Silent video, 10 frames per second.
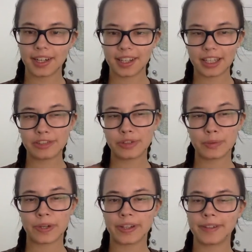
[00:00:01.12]
Hello,
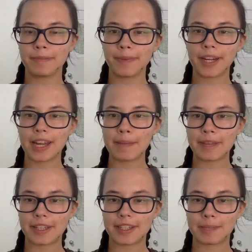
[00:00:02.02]
everyone. My name
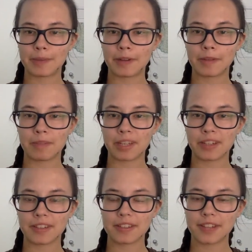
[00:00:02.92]
is Maren
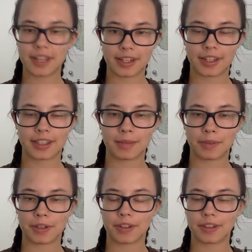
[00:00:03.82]
Benos, and I am
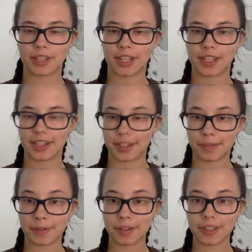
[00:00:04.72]
currently a
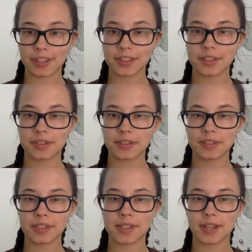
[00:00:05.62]
fourth-year
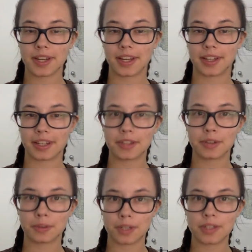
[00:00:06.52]
student studying
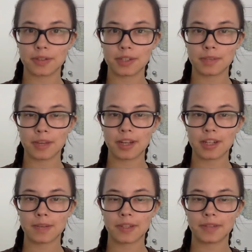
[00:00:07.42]
natural resource
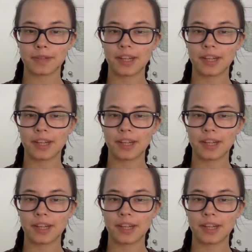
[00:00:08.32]
management.